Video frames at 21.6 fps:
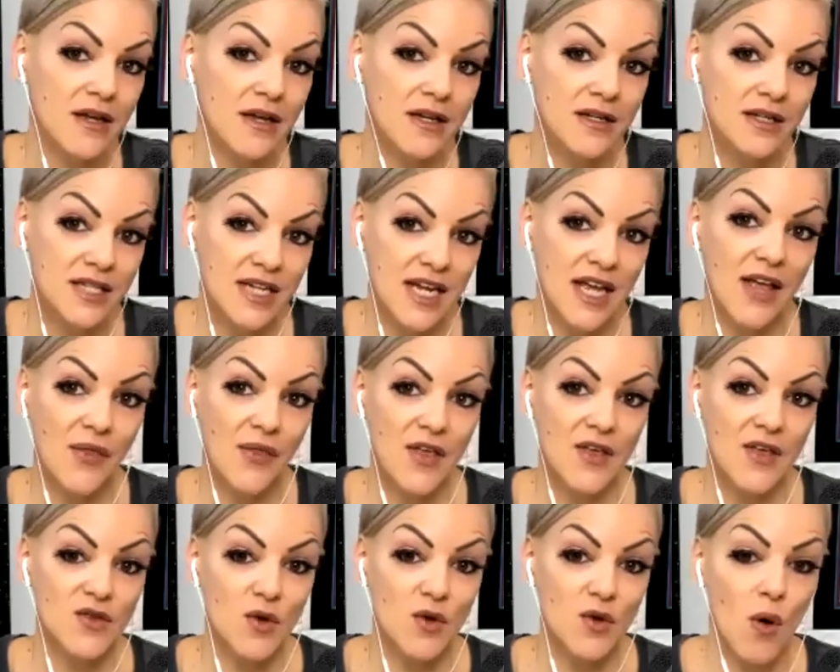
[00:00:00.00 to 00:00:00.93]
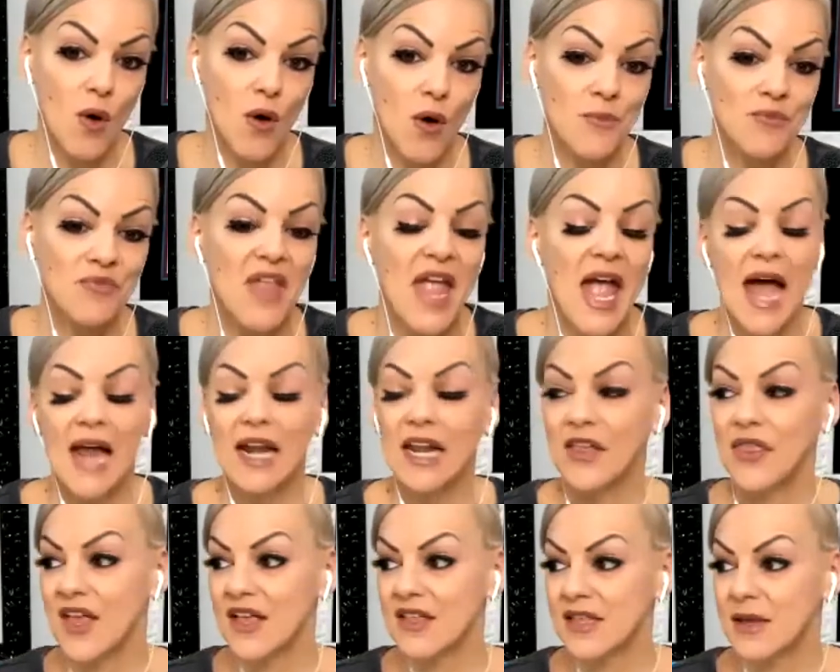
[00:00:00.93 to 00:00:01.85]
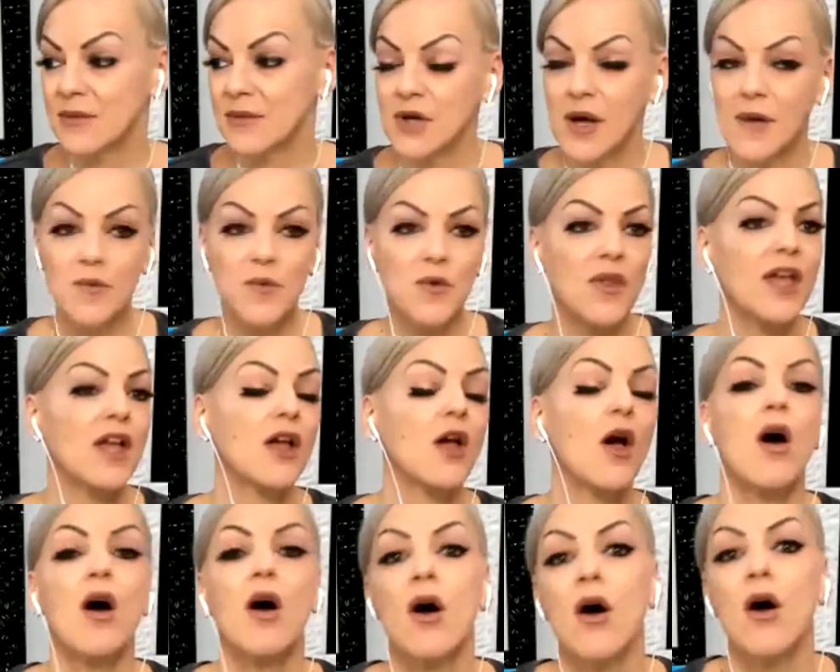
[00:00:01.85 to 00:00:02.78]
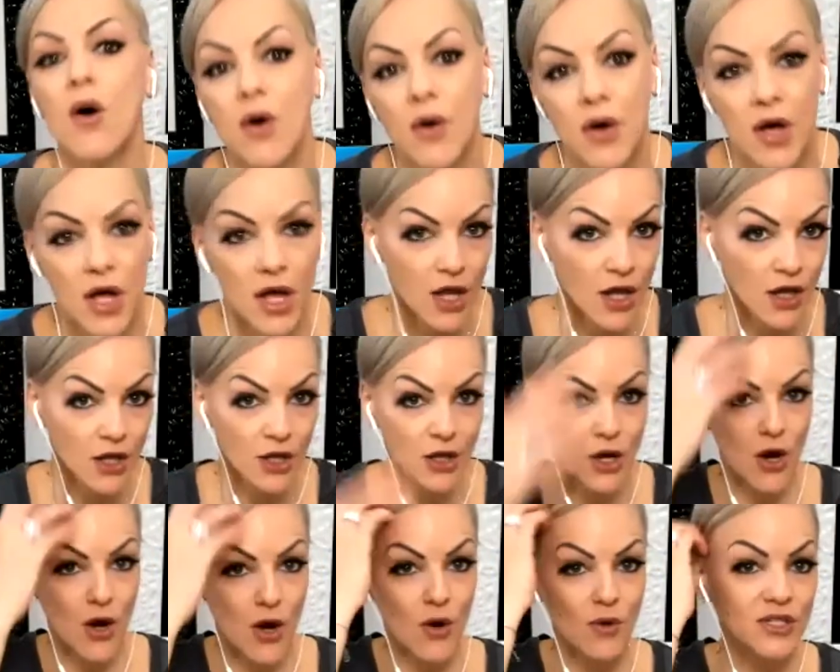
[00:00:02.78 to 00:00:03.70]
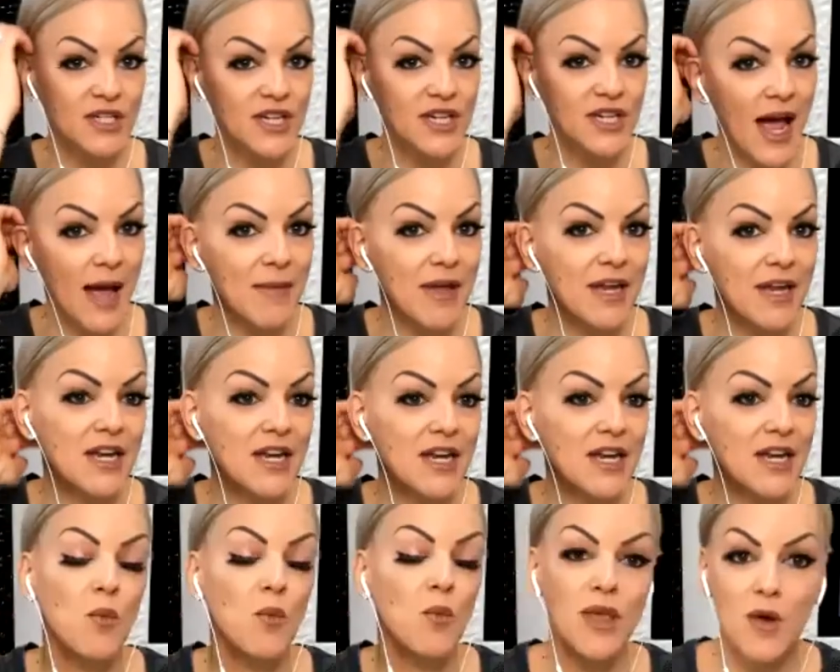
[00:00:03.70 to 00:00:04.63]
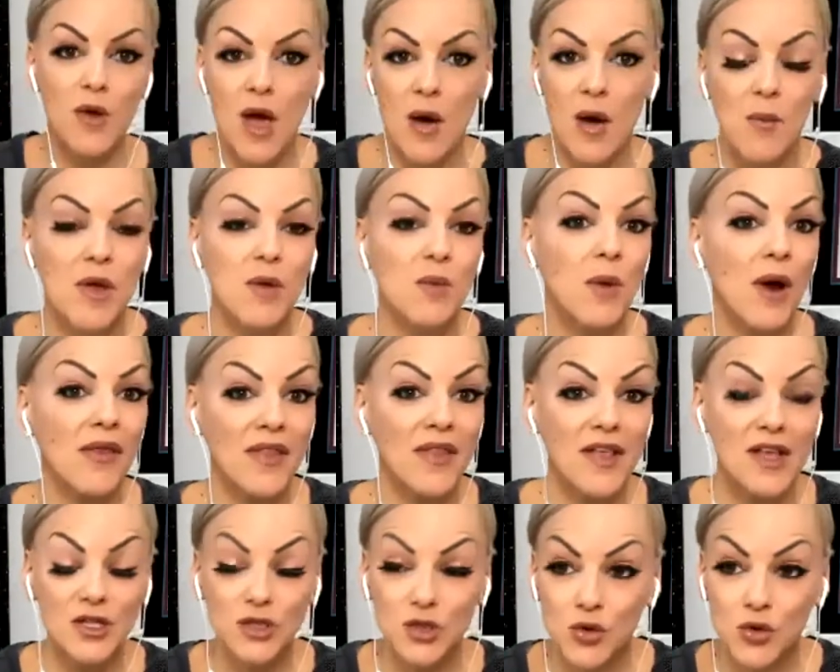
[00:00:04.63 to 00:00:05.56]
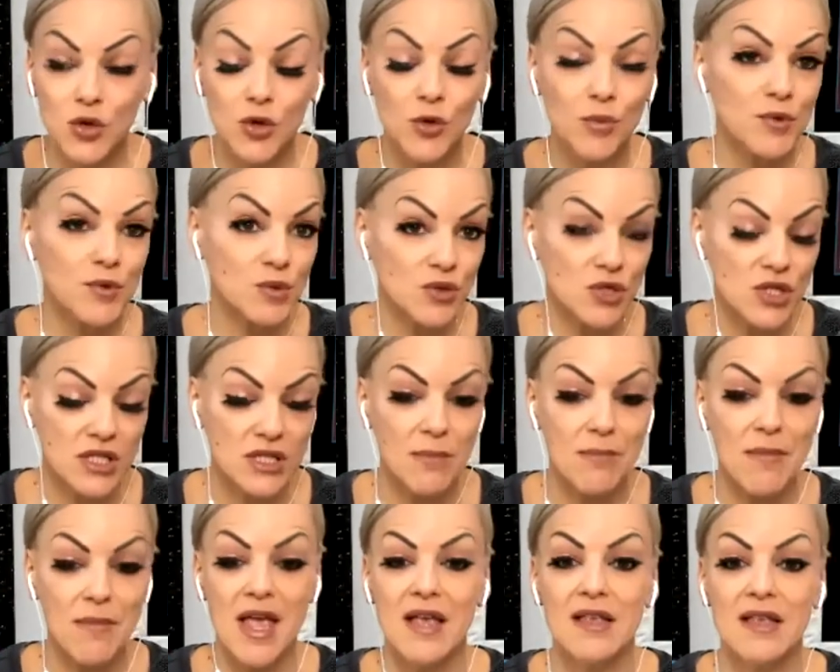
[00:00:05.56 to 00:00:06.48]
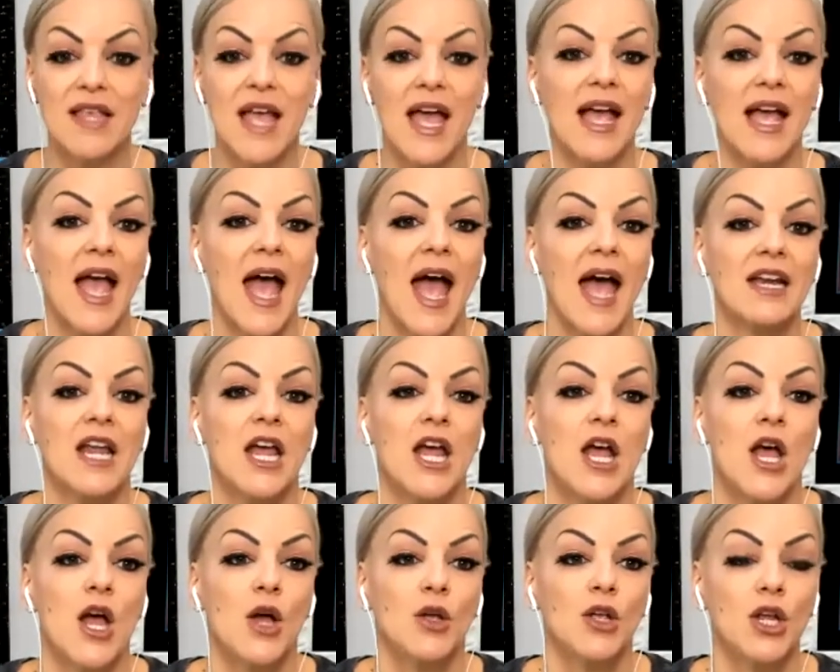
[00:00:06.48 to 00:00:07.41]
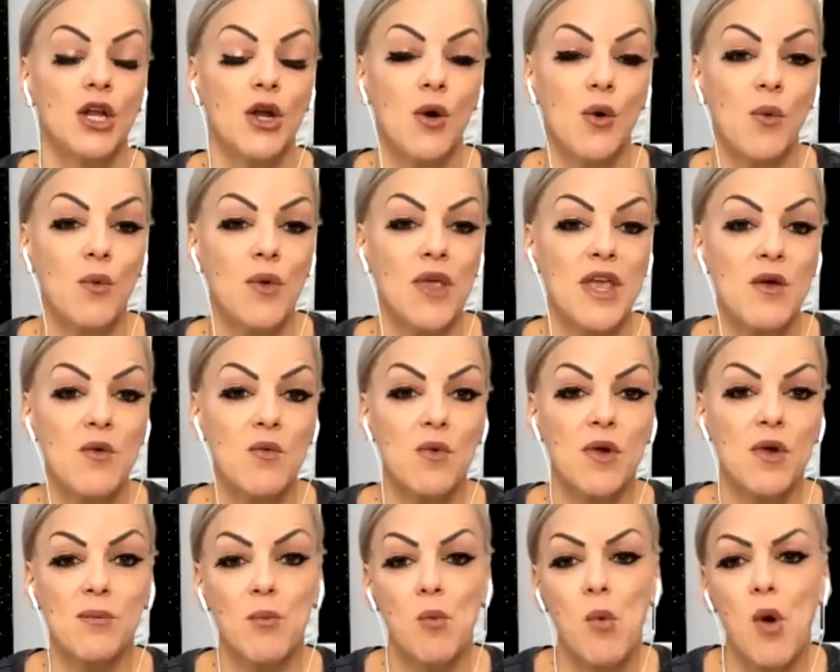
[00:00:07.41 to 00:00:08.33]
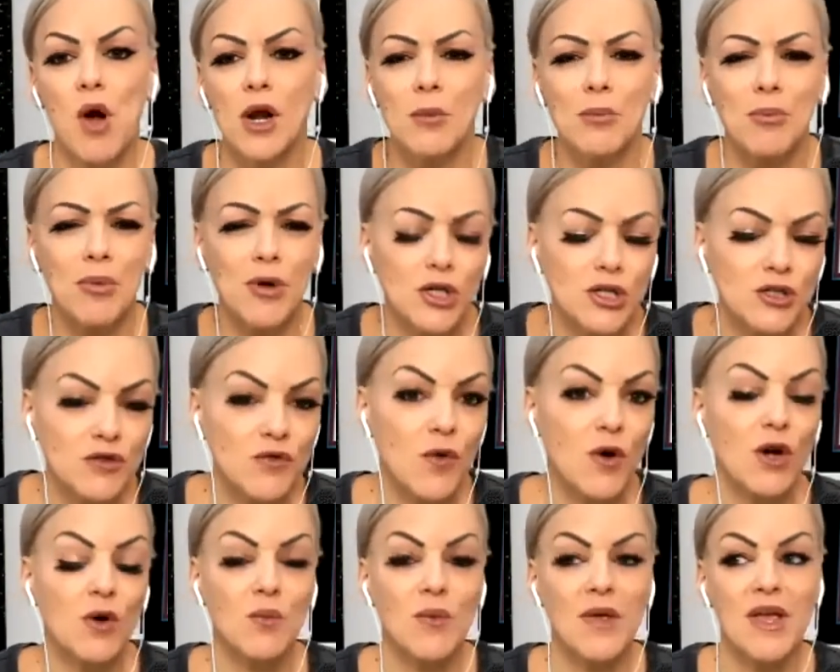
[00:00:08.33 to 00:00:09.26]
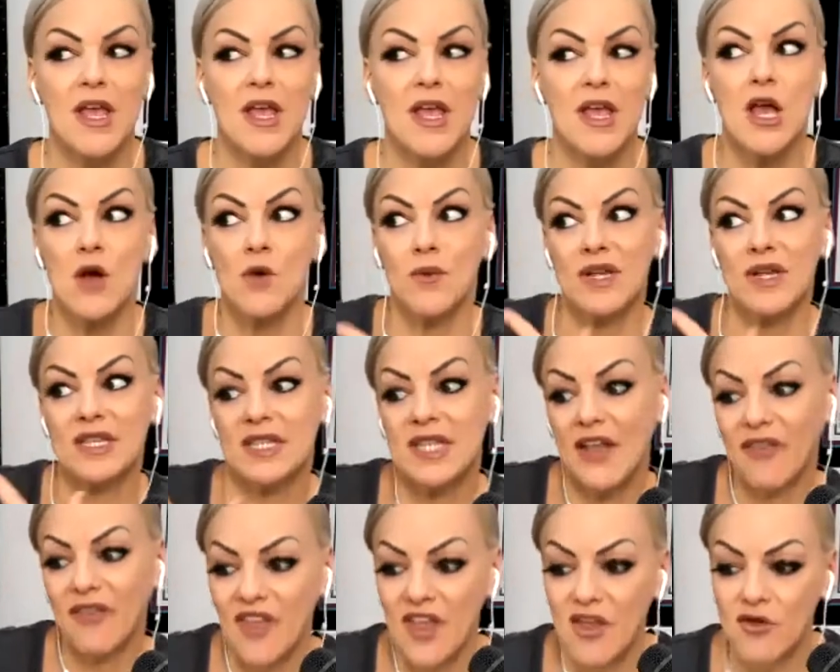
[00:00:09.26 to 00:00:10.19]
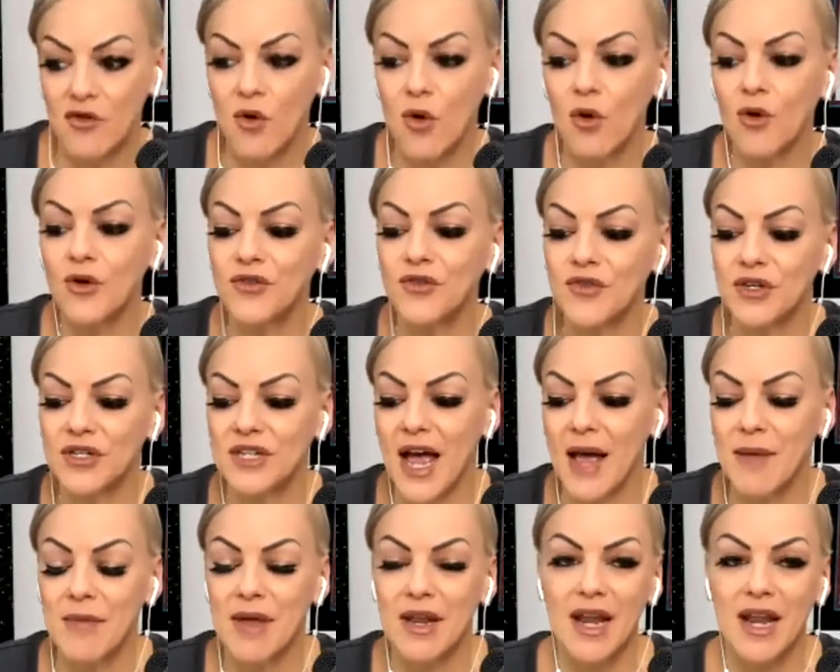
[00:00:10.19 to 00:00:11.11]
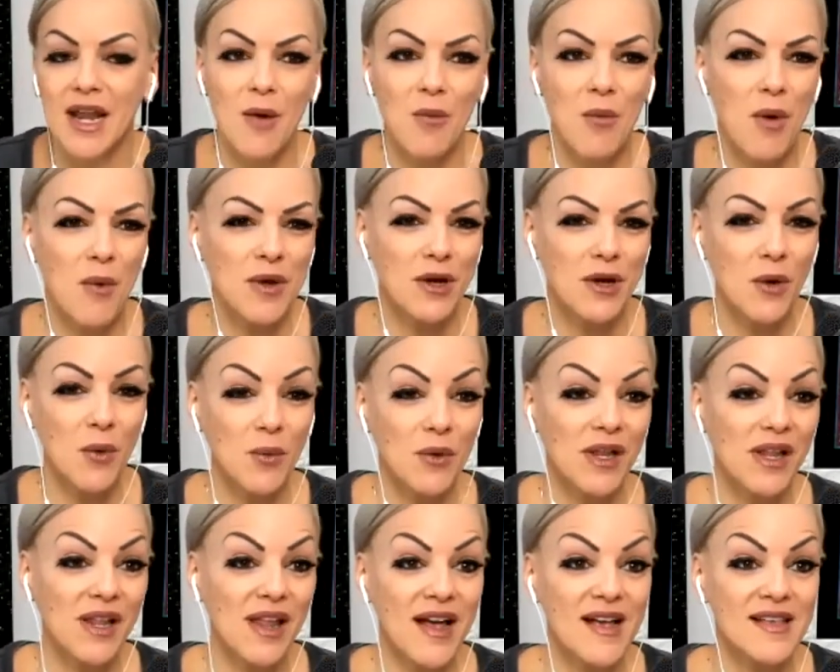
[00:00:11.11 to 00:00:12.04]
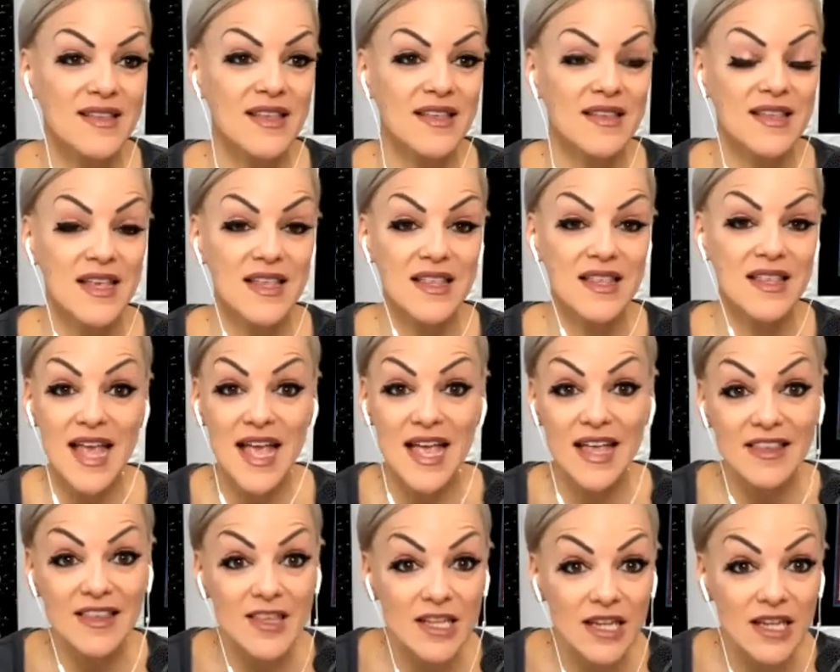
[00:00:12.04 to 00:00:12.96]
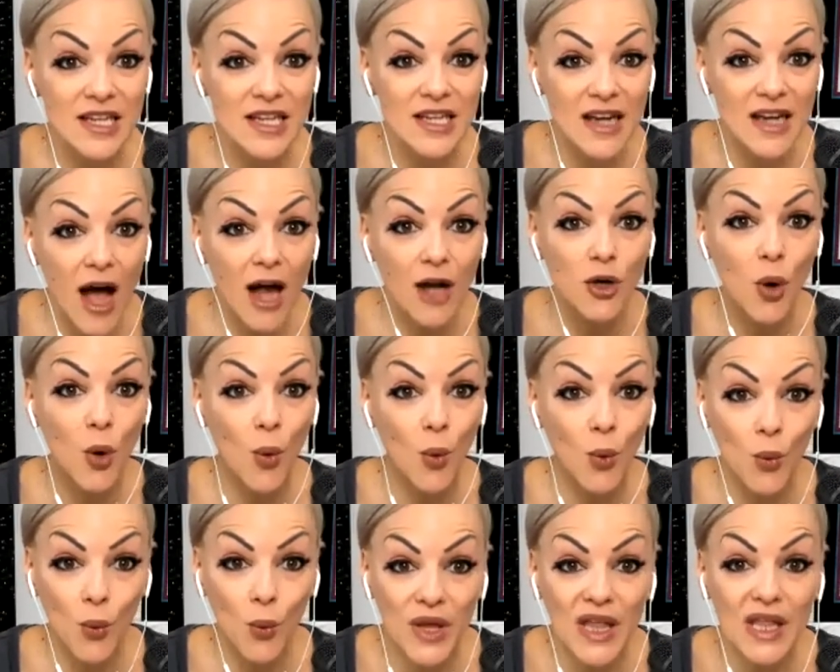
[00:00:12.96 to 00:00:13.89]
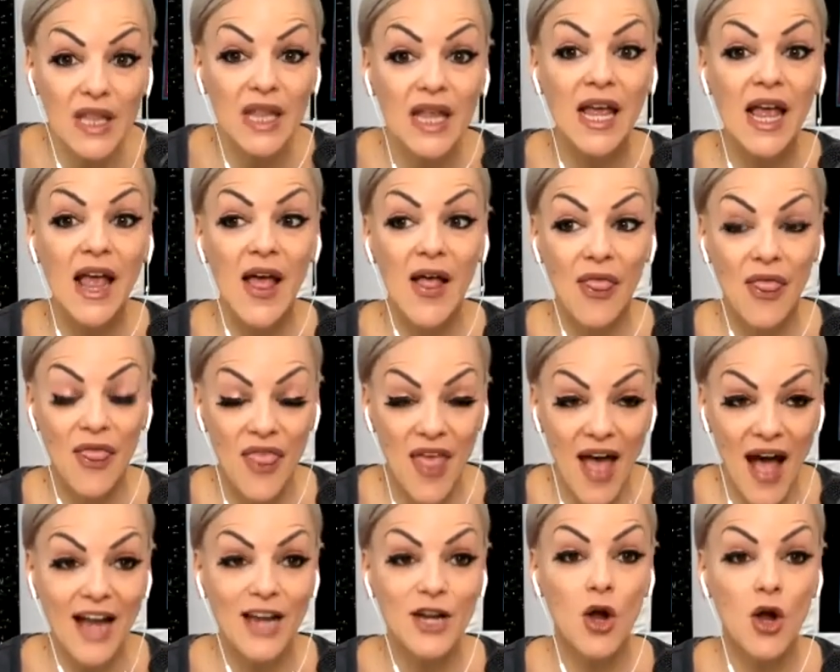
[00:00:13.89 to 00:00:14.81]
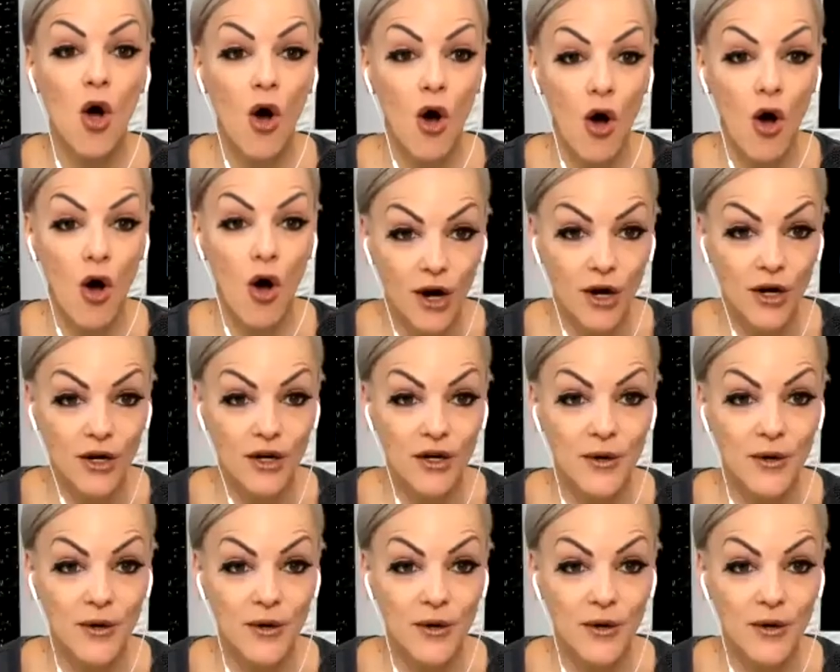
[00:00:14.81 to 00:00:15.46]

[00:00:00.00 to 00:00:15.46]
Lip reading: to hit this goal. And I think sometimes we're like, oh, diamond, and we run these groups, which is amazing. And, we want to push for it, and we set these goals for diamond. And what we don't realize is it's not really that hard.